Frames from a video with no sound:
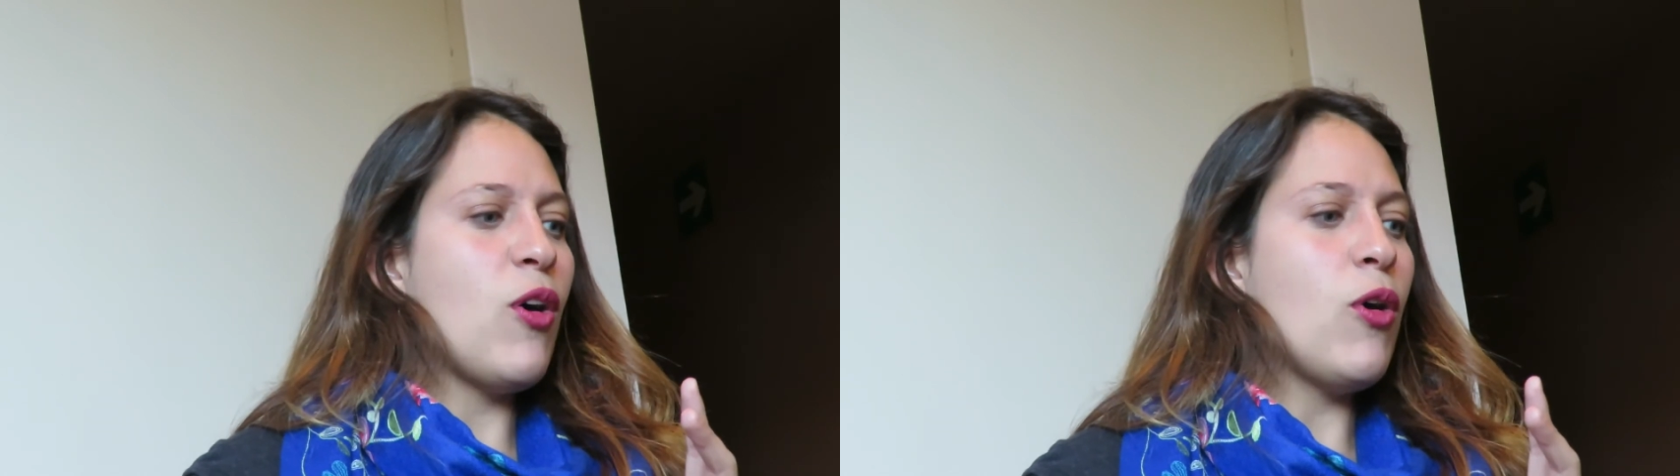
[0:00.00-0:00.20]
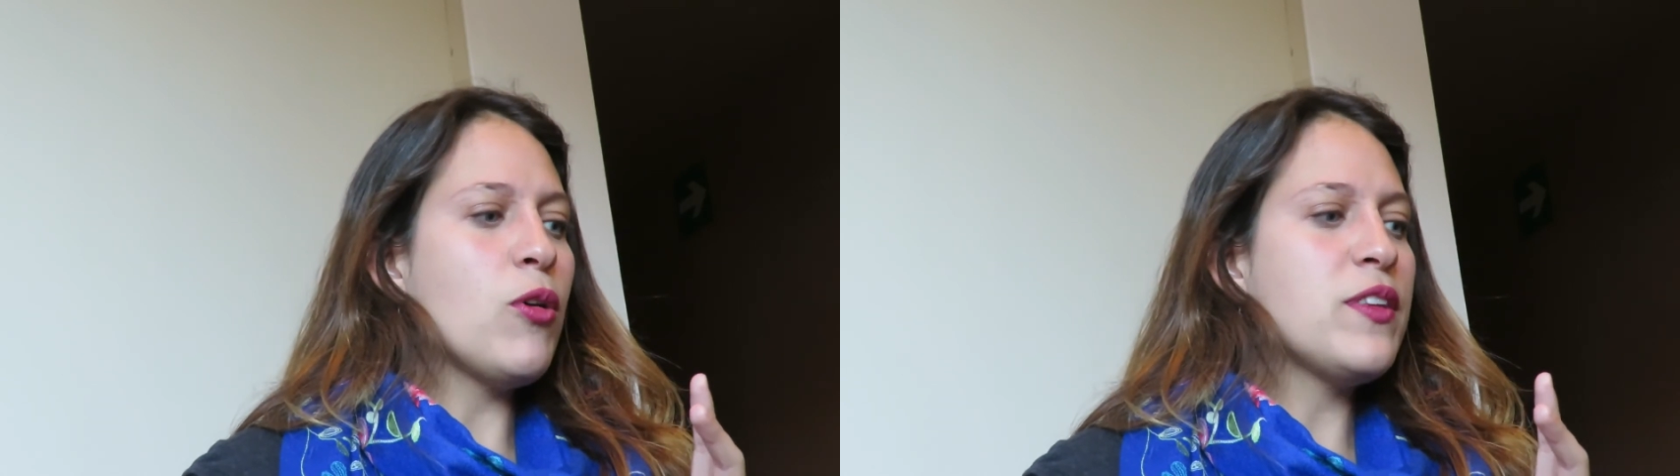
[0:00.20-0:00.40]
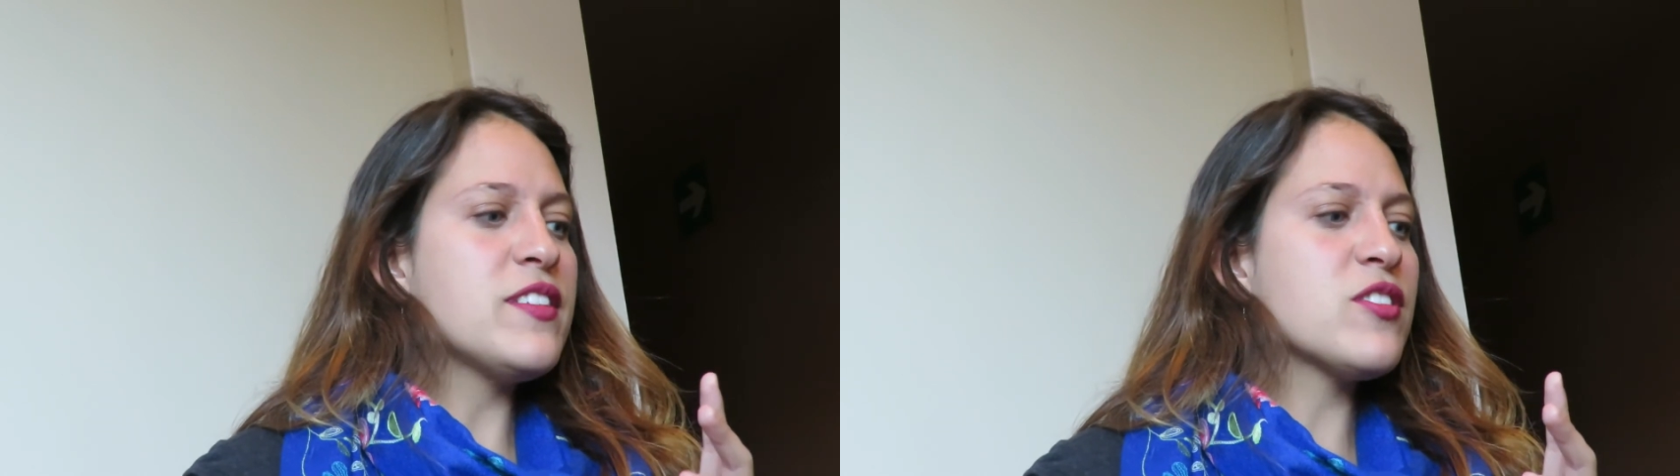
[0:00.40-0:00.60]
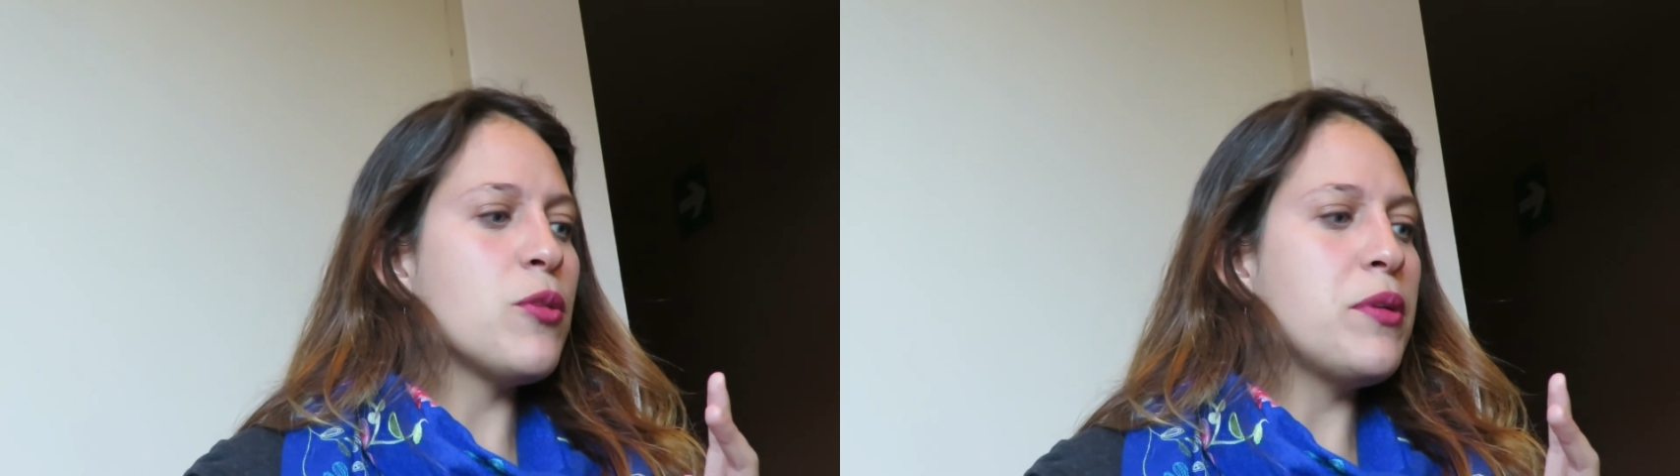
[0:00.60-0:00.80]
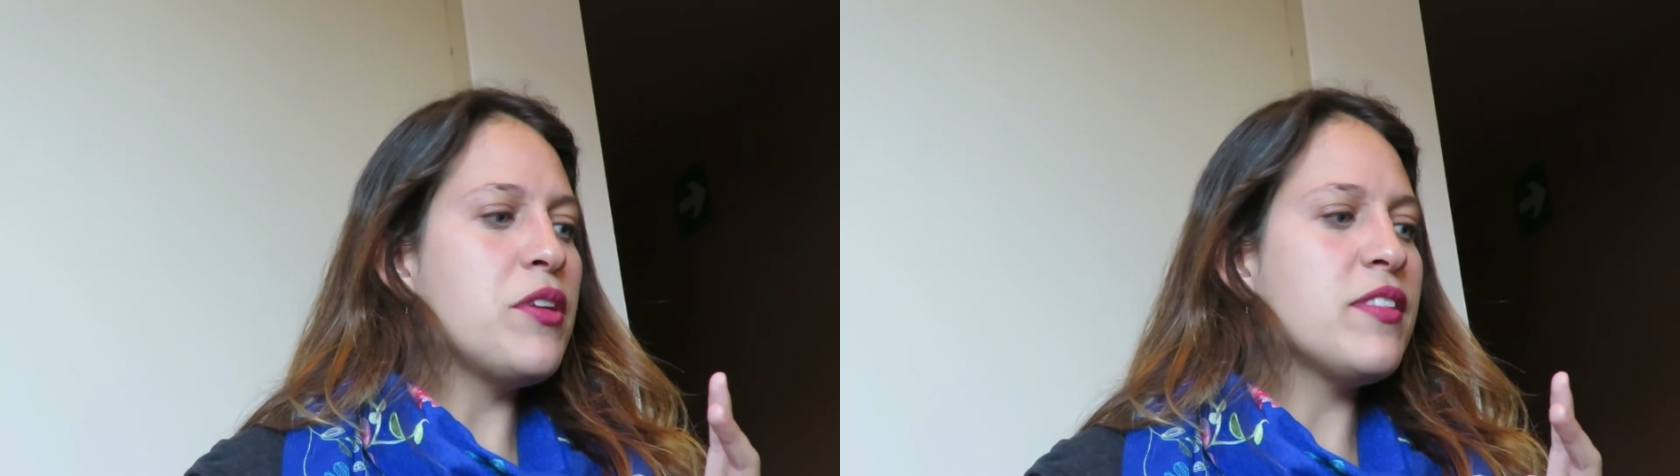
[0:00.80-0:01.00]
all these
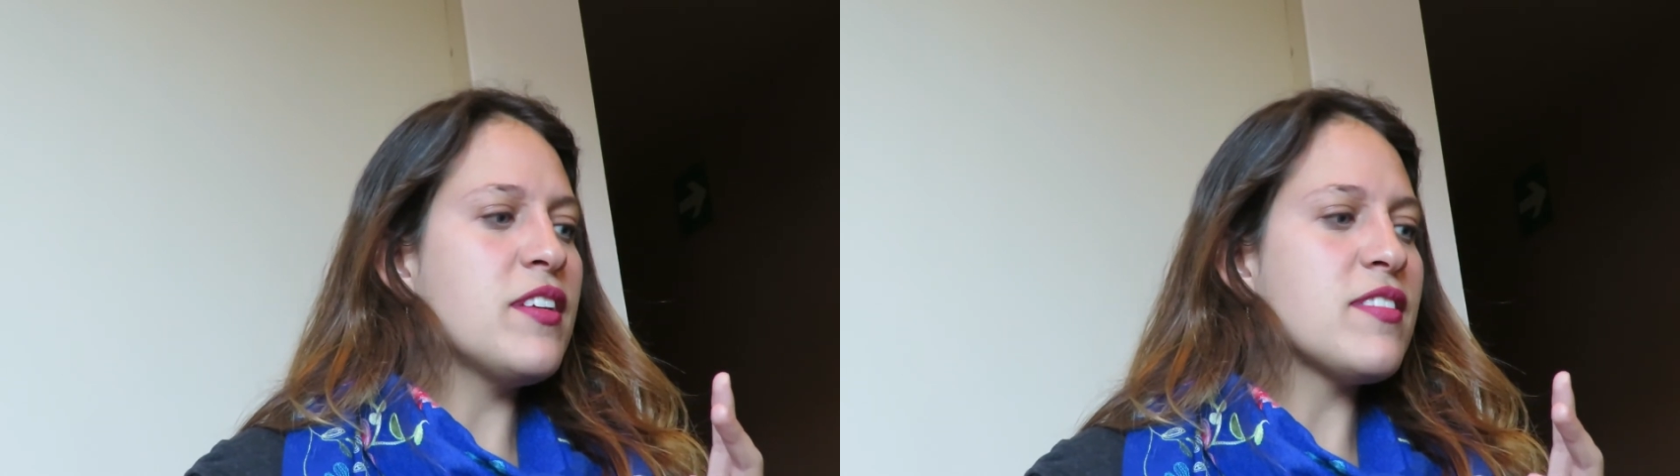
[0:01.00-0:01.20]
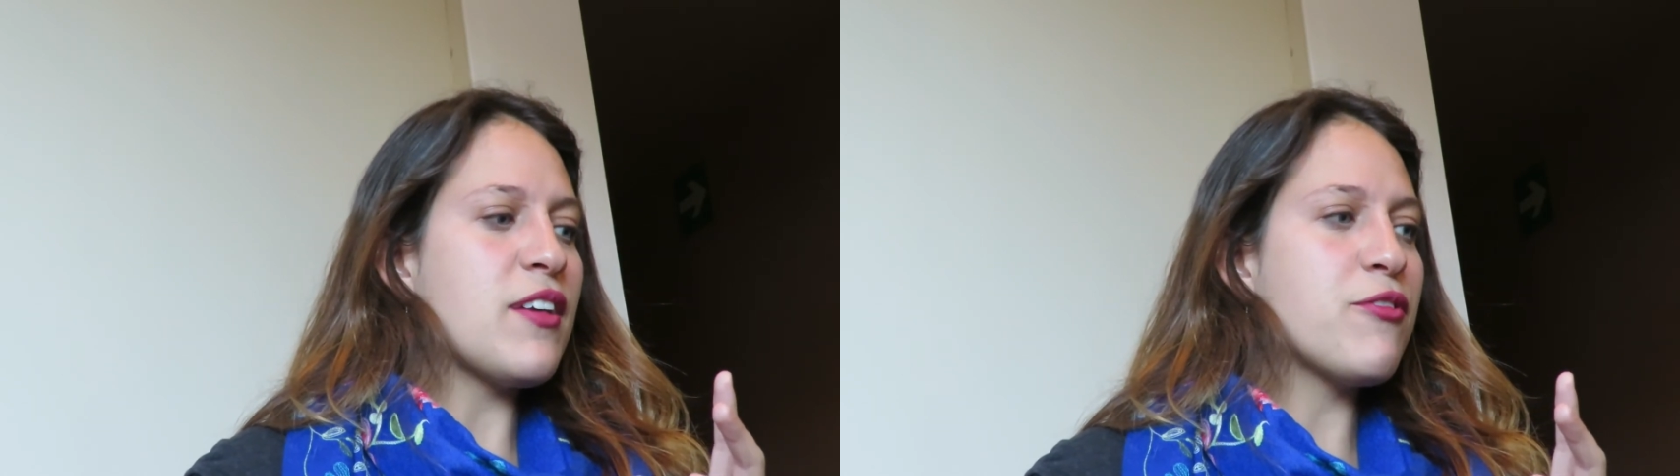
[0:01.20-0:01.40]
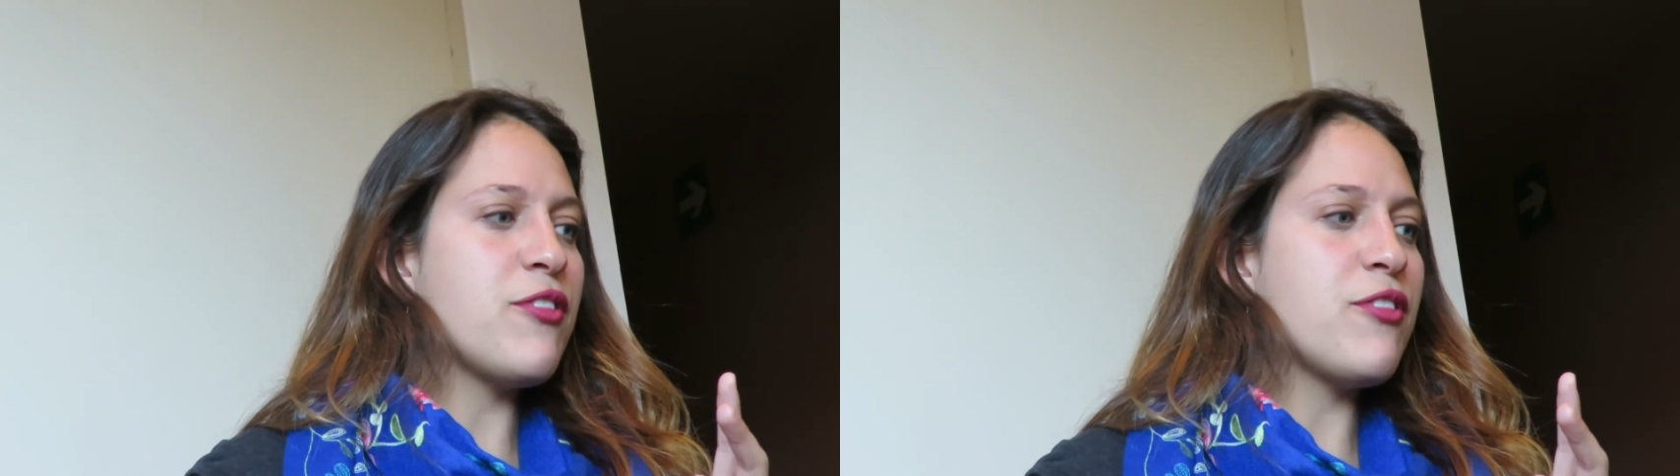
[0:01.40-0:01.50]
communities are